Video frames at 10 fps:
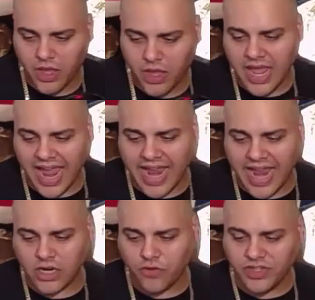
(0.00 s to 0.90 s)
And
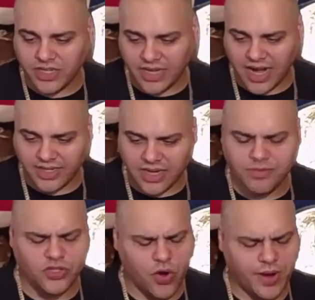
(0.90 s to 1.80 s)
uh, Chris Adonis, I'm
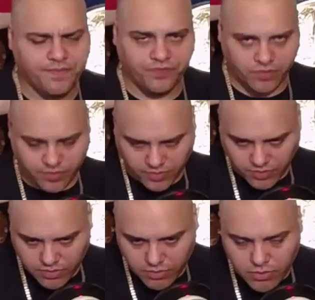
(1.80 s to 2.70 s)
sorry,
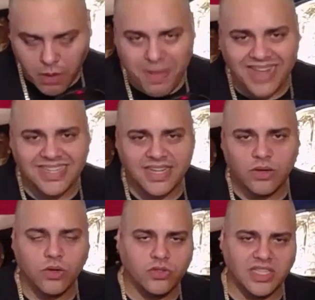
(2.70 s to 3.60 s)
Matt
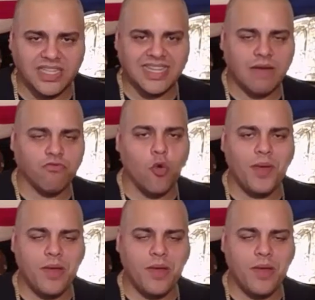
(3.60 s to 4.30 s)
Sydal goes to the top rope,